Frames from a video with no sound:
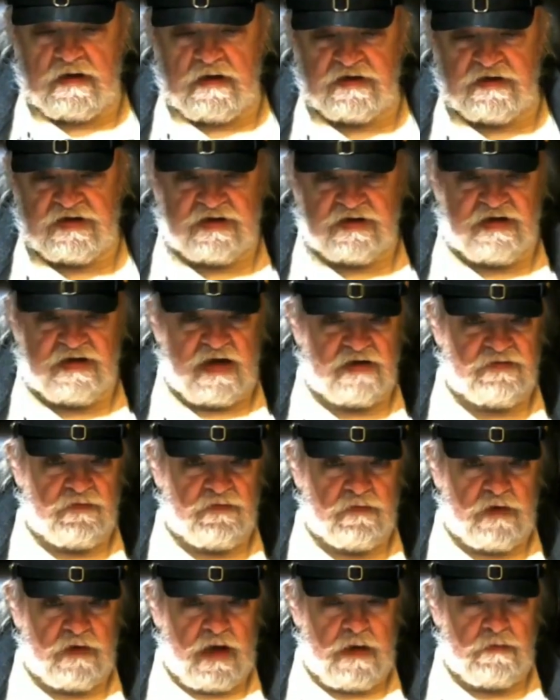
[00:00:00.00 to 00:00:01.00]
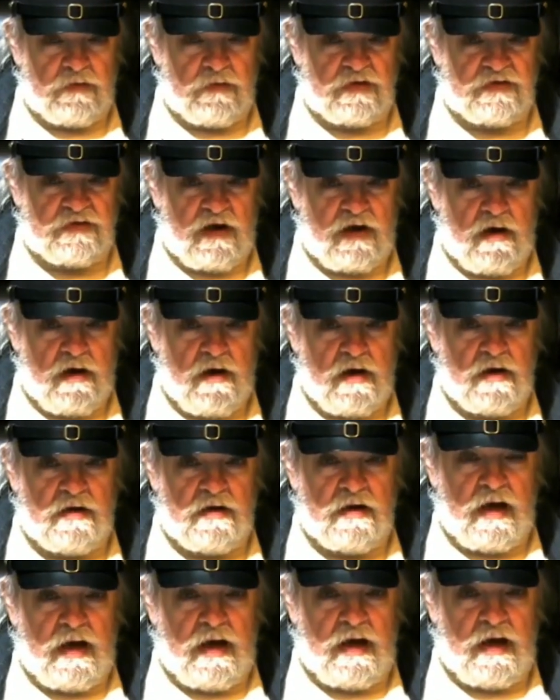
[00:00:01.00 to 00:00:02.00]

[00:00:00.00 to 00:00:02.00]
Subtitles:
a successful game design